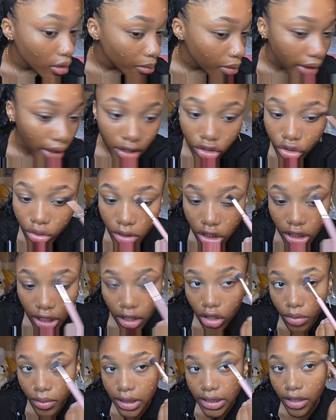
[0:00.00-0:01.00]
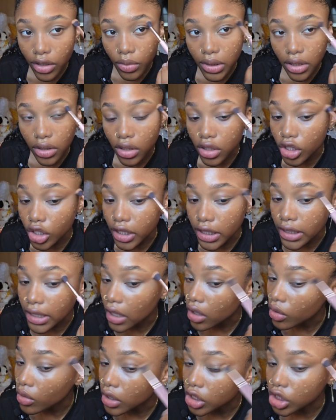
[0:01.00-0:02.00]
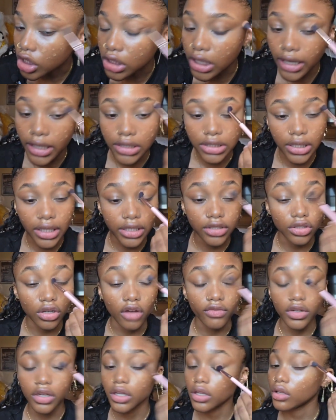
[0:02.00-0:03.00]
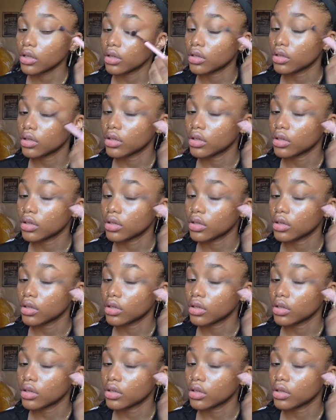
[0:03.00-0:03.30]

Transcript: But not too much yellow because I don't want the look turning yellow. It's just kind of to like soften it.